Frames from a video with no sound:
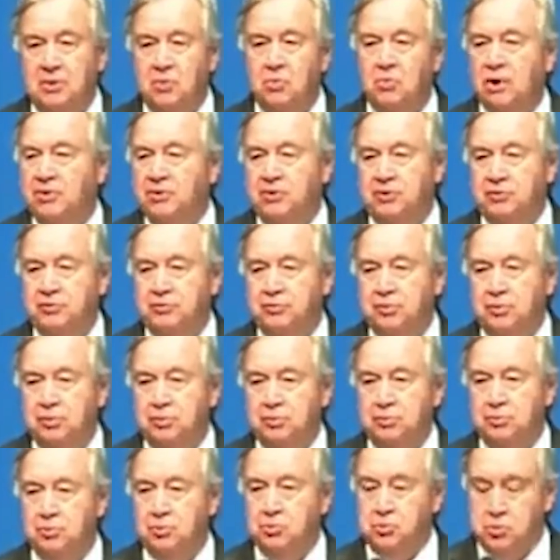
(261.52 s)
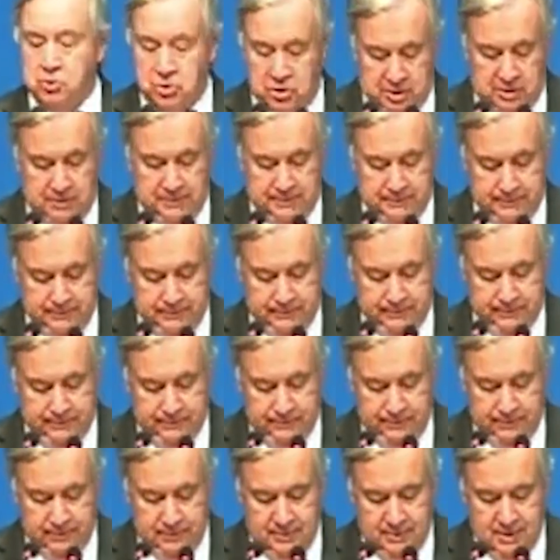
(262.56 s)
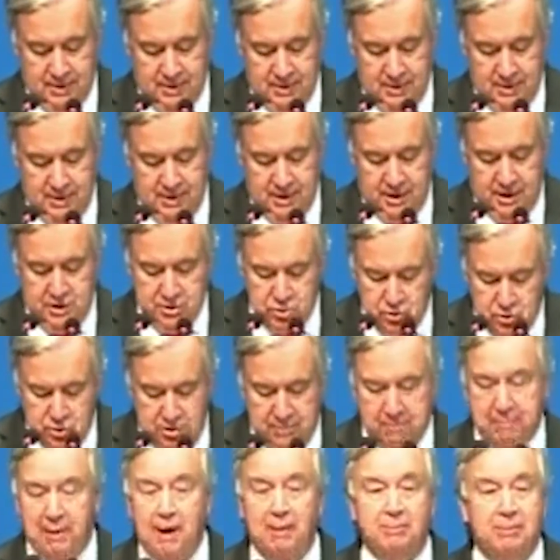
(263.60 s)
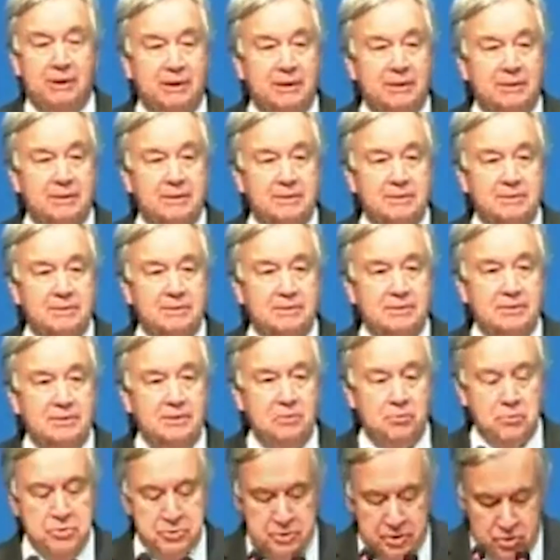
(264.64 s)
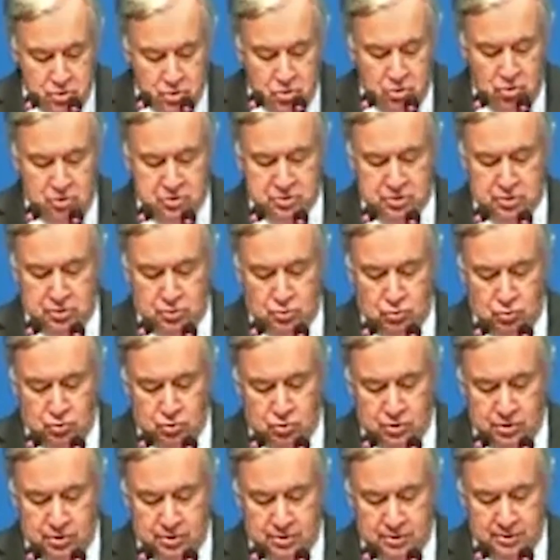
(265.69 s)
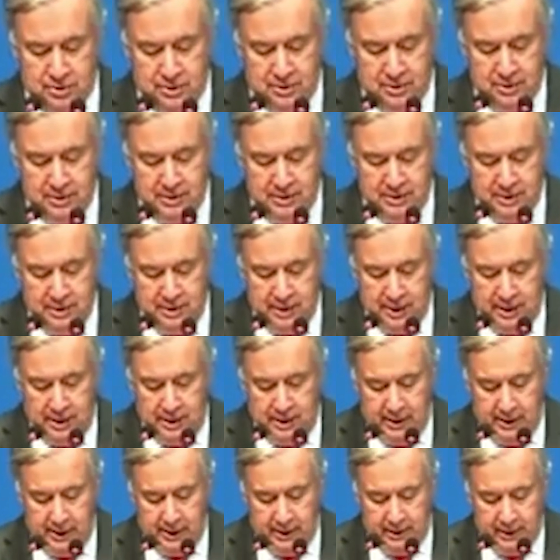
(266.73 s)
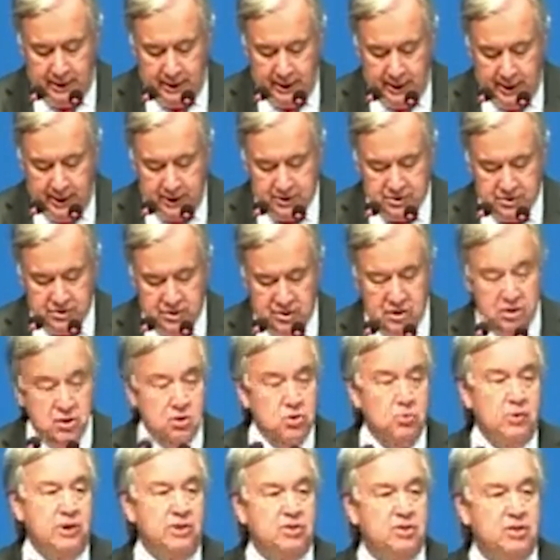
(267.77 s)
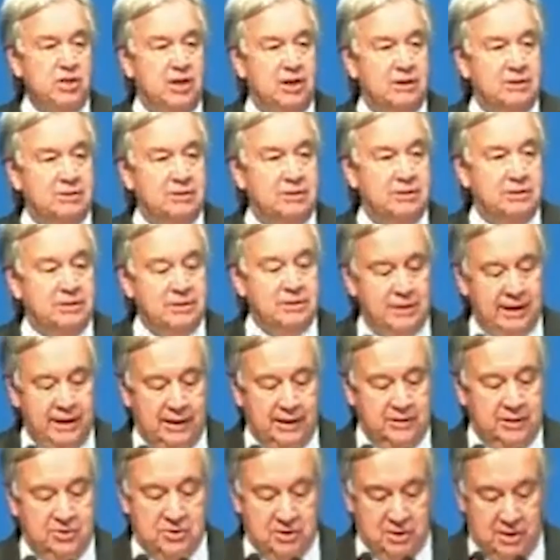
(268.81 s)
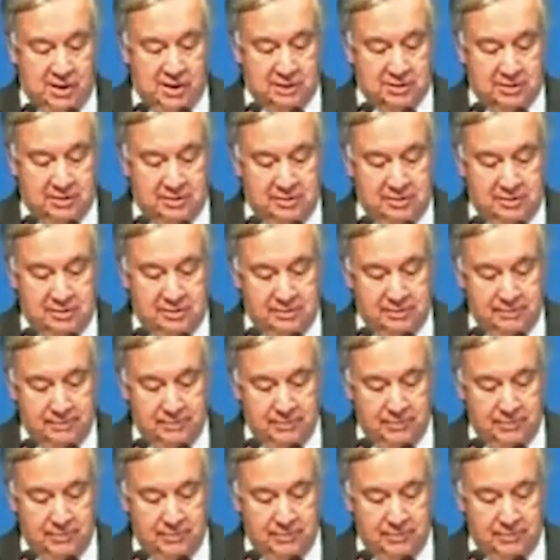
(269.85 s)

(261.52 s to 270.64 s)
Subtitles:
wonderful to see. A new republic with a new constitution has the UN Charter at its heart.